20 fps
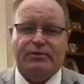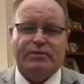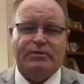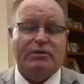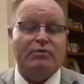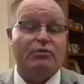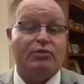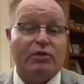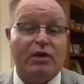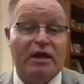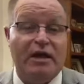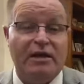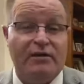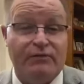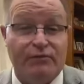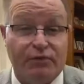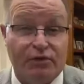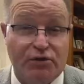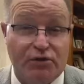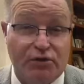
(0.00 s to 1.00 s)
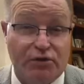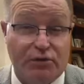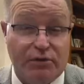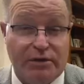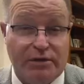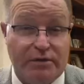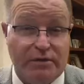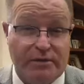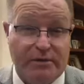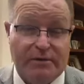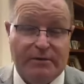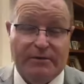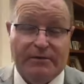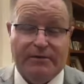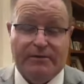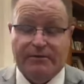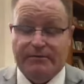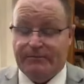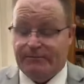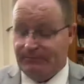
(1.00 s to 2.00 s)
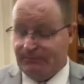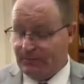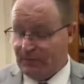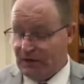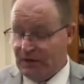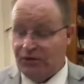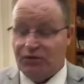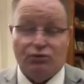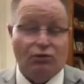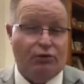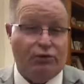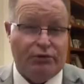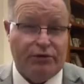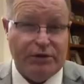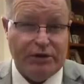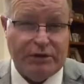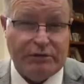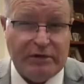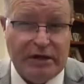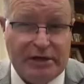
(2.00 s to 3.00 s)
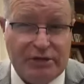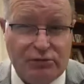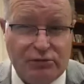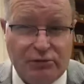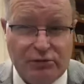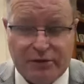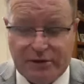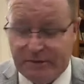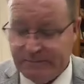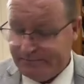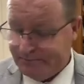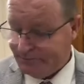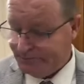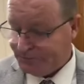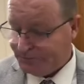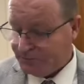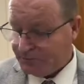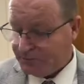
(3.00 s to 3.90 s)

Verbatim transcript: We've been praying for you and your daughter and your granddaughter.